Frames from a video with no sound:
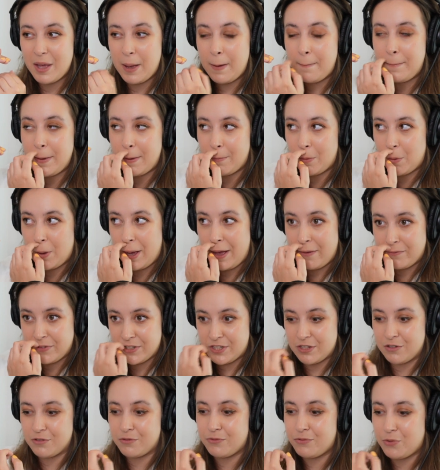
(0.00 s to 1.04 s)
a bit more
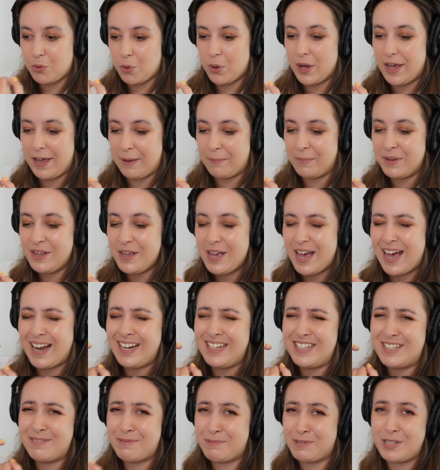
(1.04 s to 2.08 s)
evident for him. And
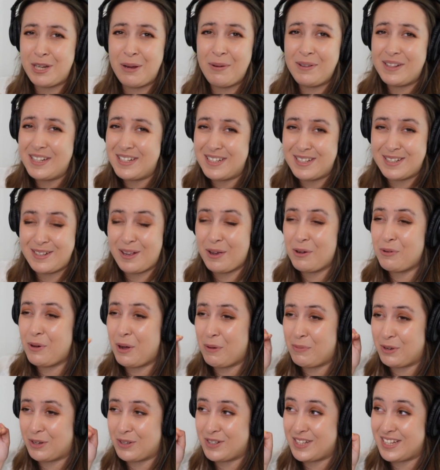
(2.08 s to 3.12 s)
he's doing this so
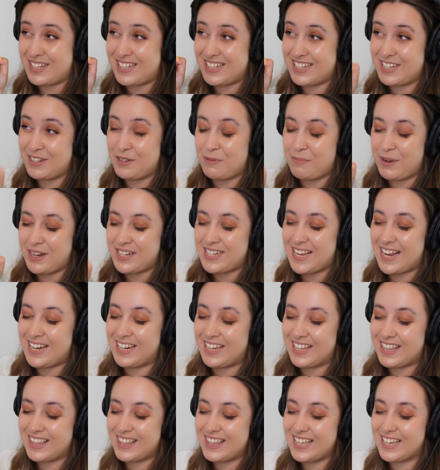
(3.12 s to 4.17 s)
well because he's still
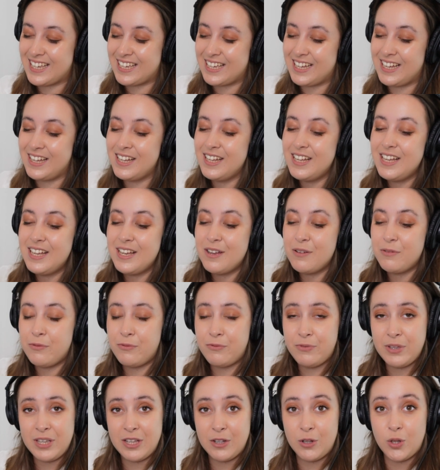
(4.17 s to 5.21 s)
maintaining a thicker
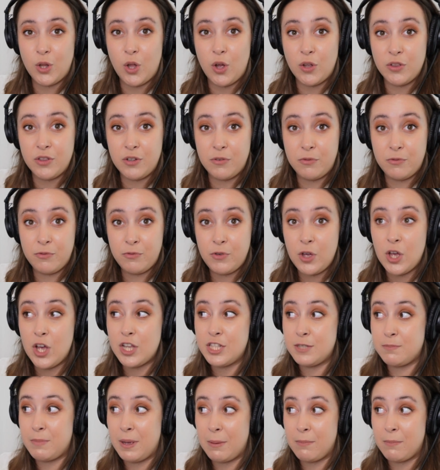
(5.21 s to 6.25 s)
feel on the
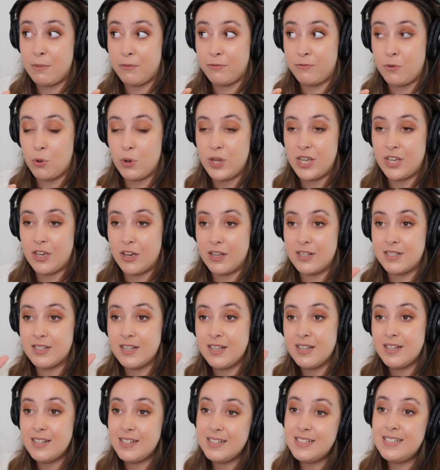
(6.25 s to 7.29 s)
first bit before he goes,
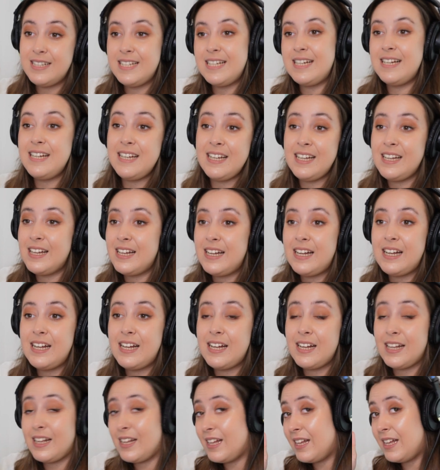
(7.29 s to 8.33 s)

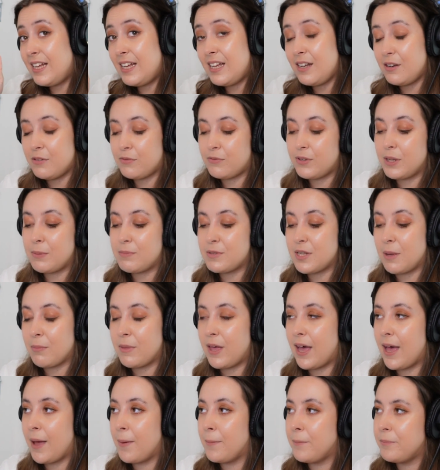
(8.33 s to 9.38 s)
done, flips up
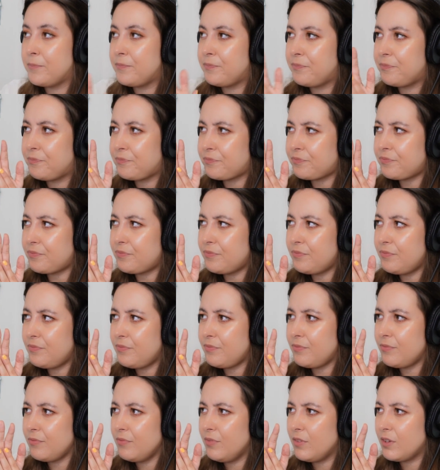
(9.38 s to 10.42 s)
there.
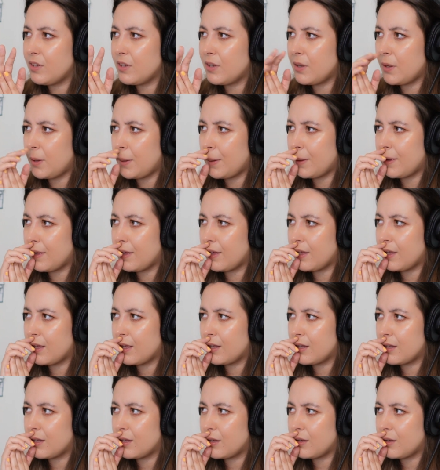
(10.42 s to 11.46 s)
I
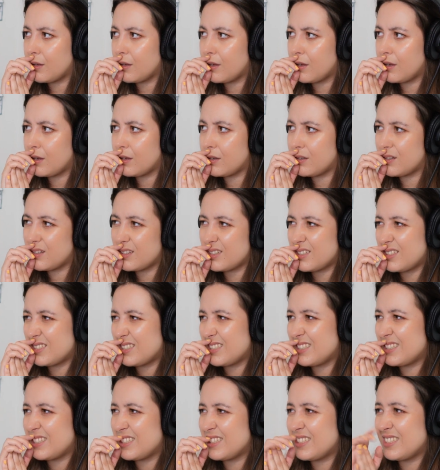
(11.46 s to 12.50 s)
want to break
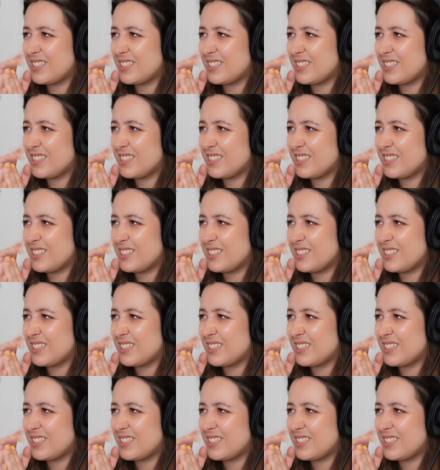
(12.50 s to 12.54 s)
free